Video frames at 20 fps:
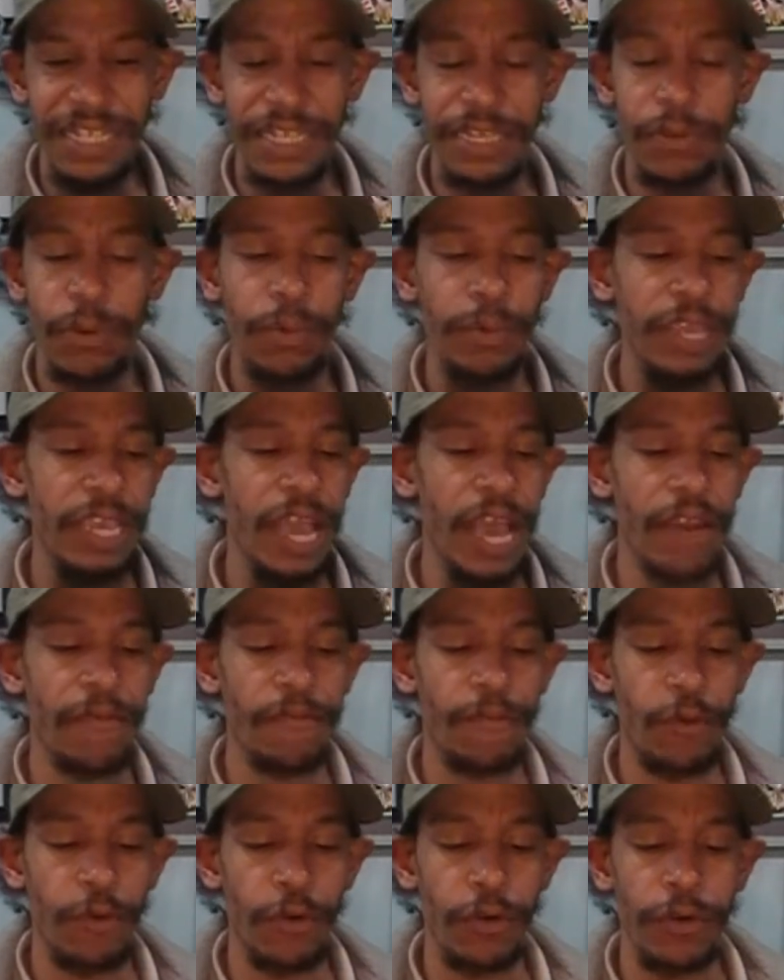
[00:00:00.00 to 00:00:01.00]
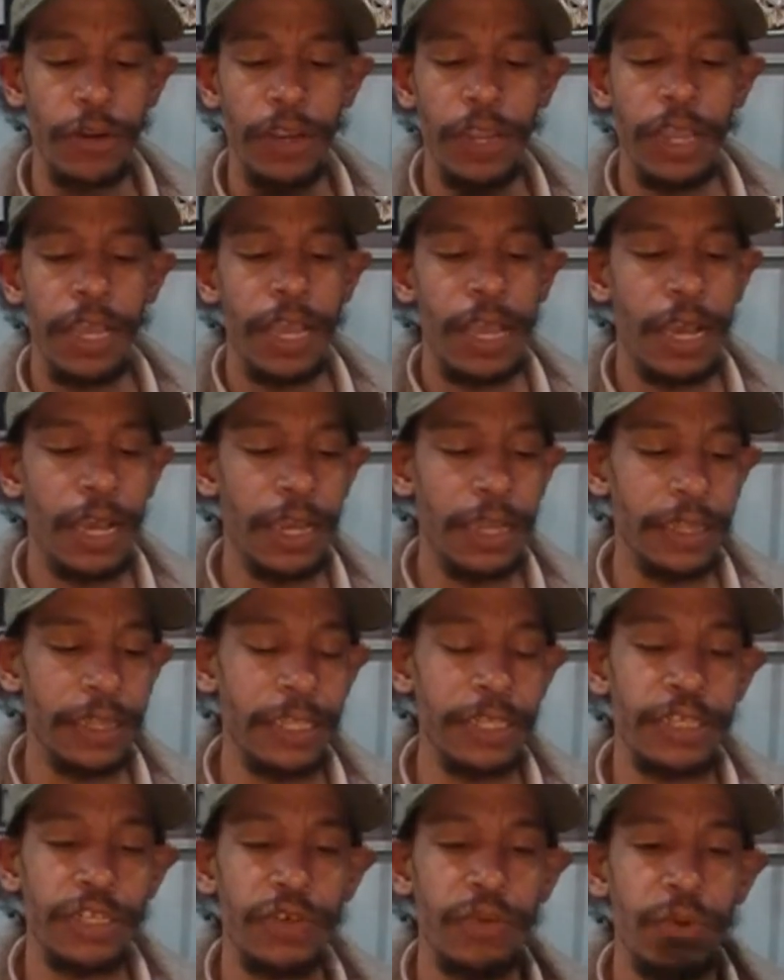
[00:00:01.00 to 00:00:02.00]
see what we got for
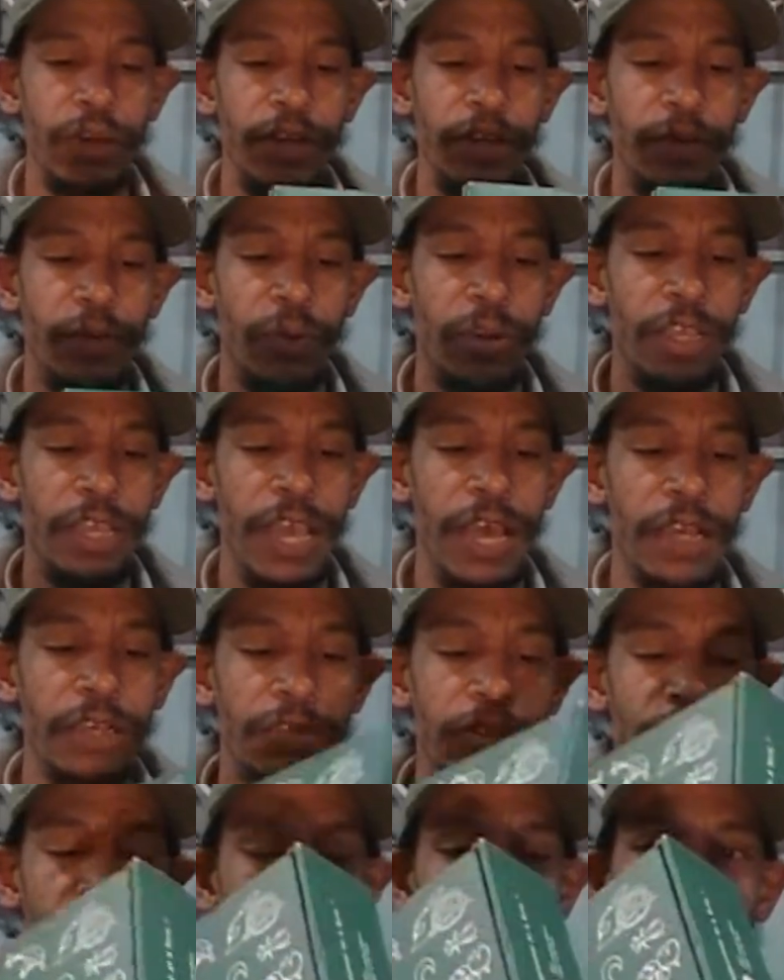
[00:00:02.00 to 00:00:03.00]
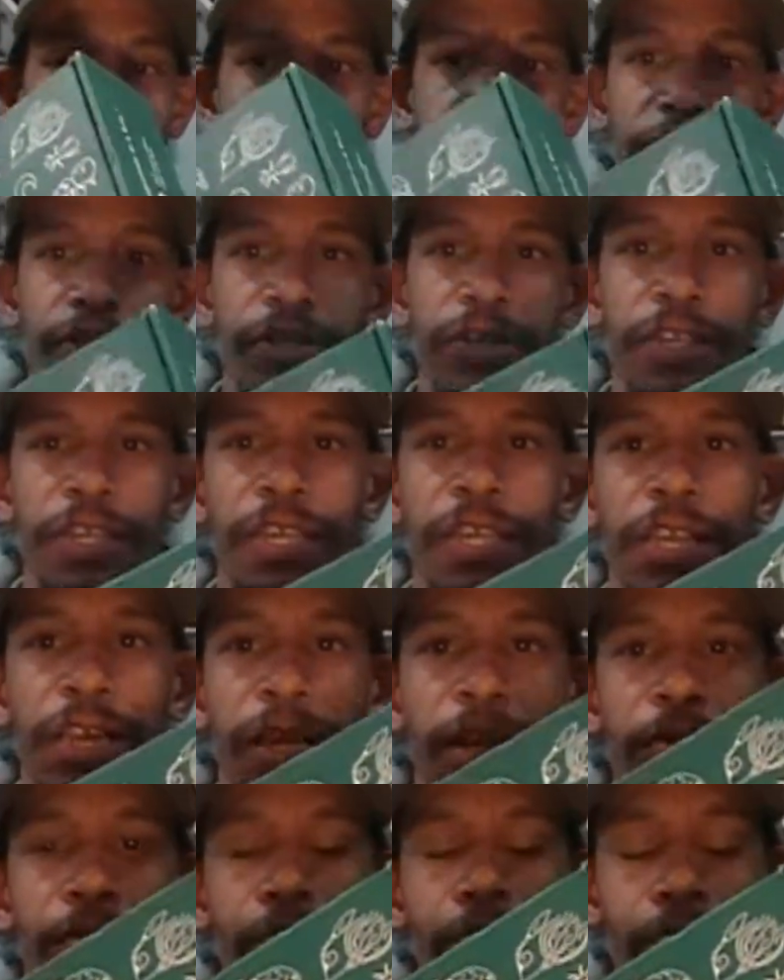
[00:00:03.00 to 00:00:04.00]
this 2020 October's
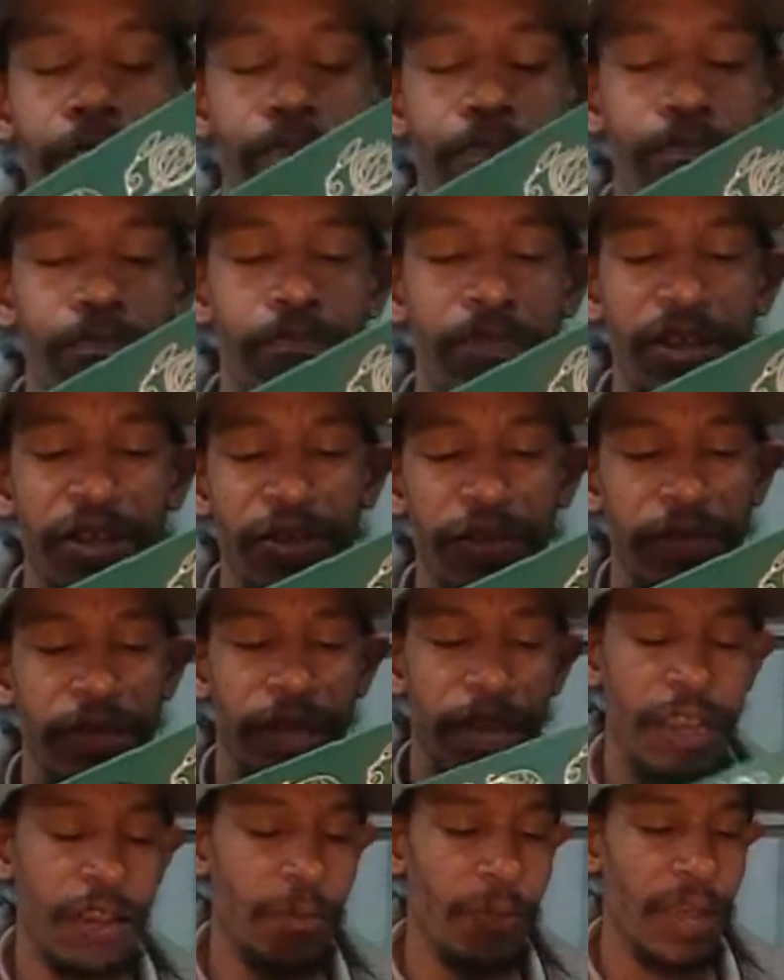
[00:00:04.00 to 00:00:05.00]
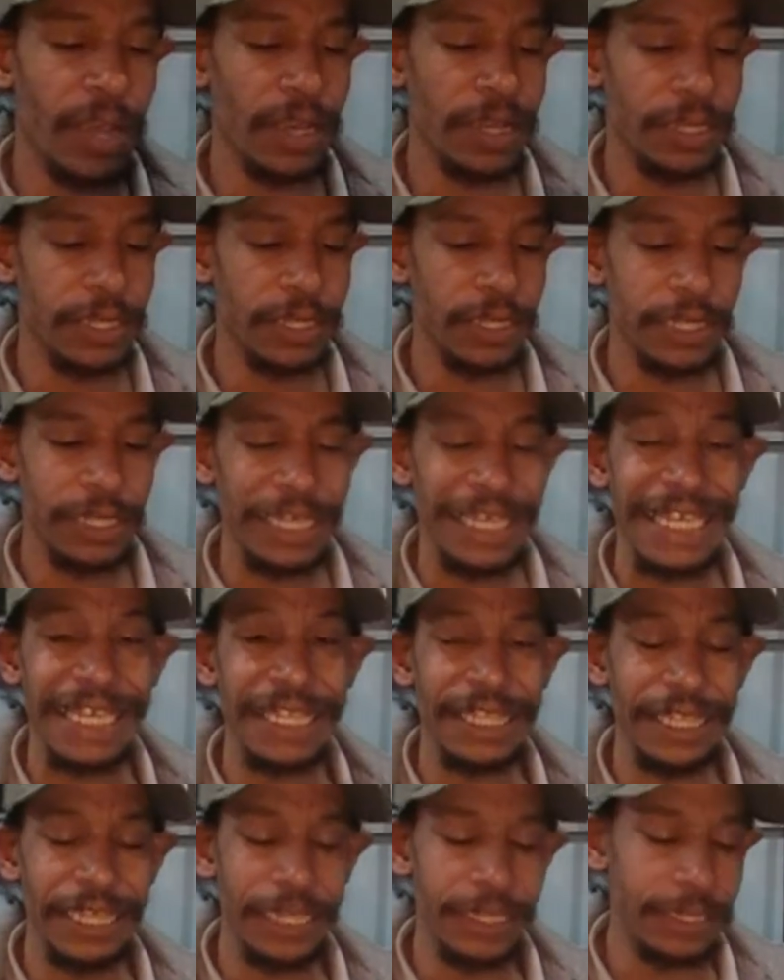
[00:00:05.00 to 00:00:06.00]
Mystery Tackle Box
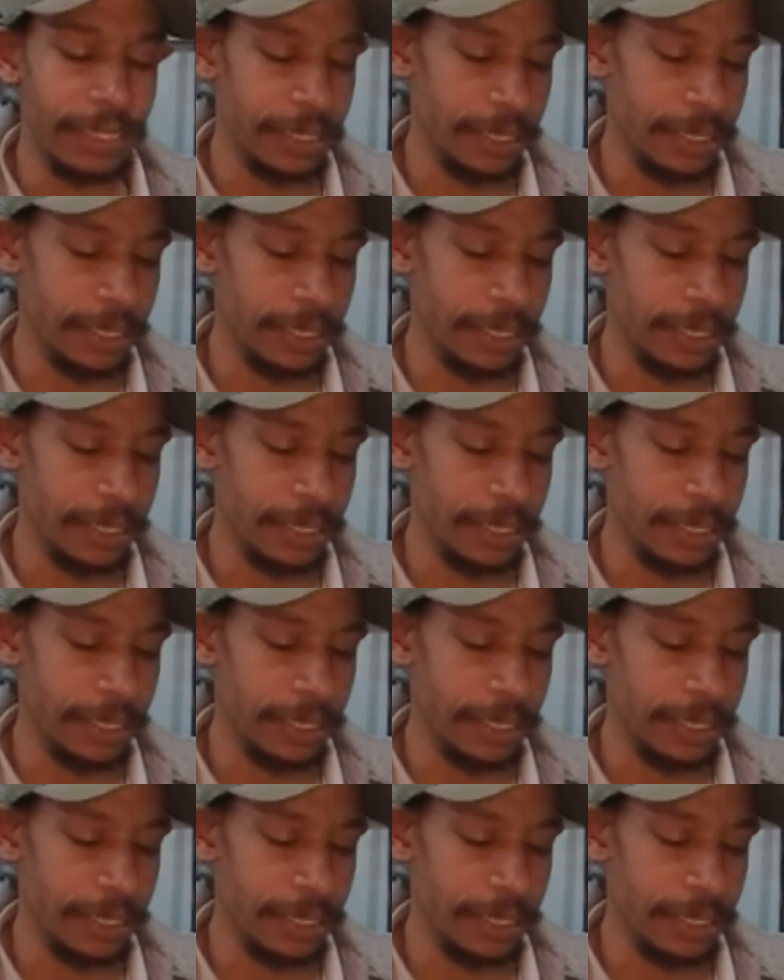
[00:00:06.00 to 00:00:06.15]
Elite